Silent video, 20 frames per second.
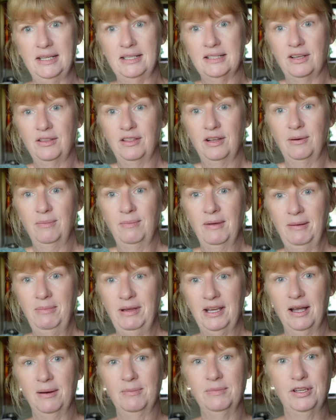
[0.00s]
it so that it
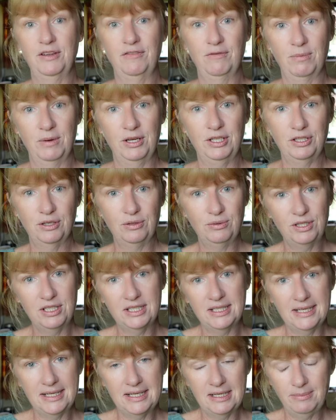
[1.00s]
maybe comes over my
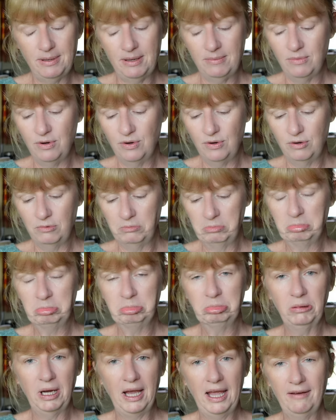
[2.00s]
shoulders a little bit more.
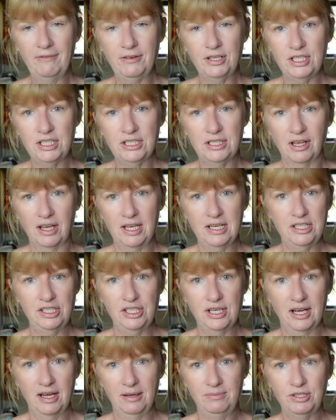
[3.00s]
I haven't
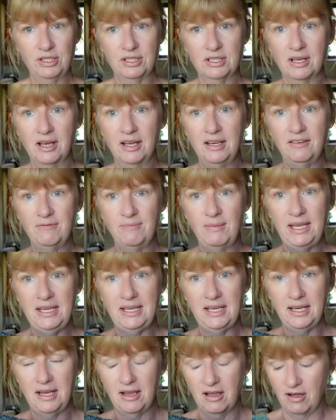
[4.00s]
decided yet. I'm just kind of
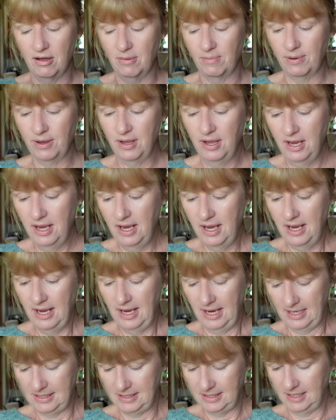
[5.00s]
making it up
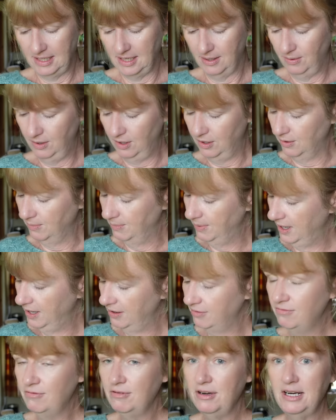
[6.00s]
as I go along, but
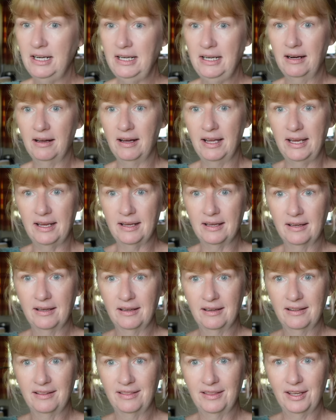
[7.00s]
I really like
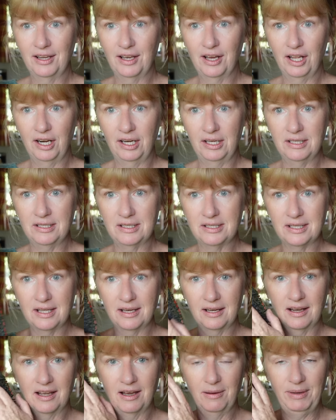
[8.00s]
the colours
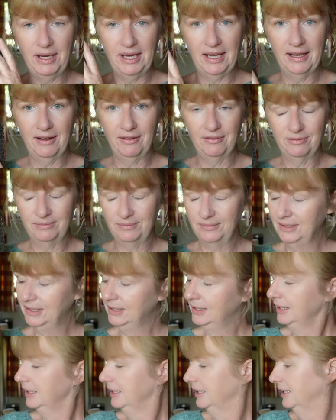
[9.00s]
that are coming out.
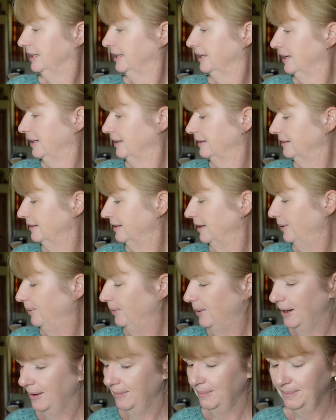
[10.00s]

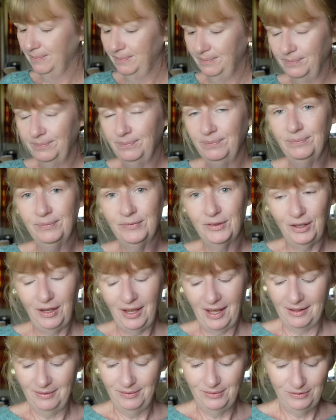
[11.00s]
So So
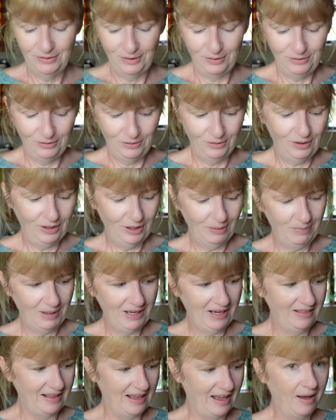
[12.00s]
yeah, so doing a
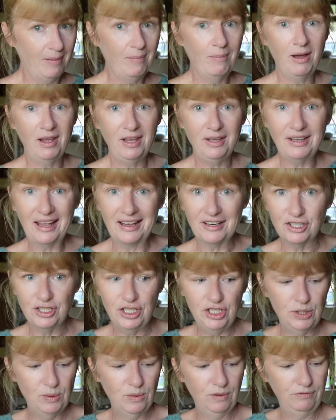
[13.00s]
bit of that. I might
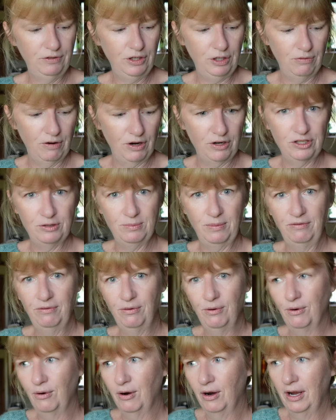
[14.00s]
actually do a few rows
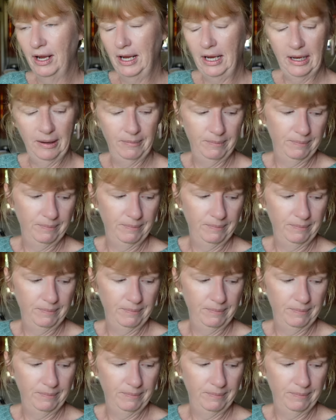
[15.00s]
before I